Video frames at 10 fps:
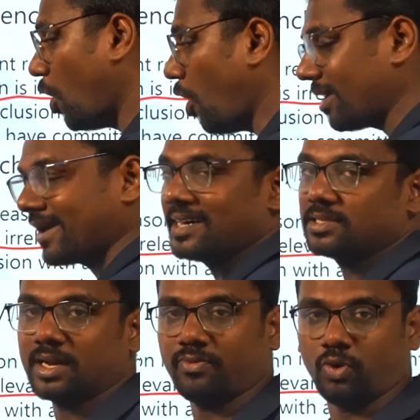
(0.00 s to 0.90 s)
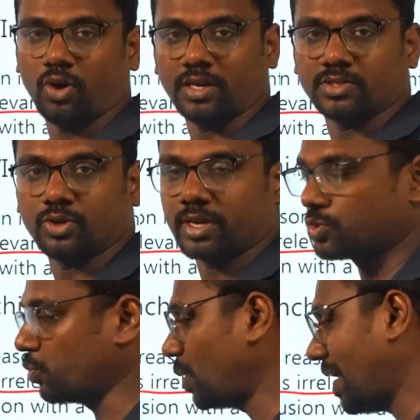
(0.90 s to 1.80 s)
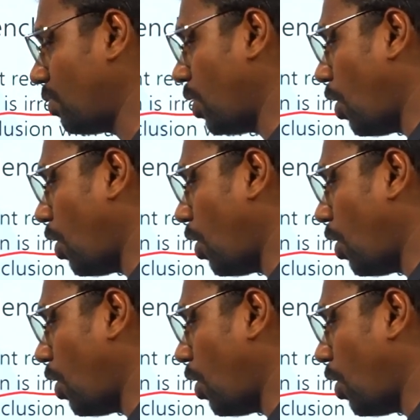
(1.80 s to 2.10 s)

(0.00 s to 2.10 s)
all cats have 4 legs. Okay, so we have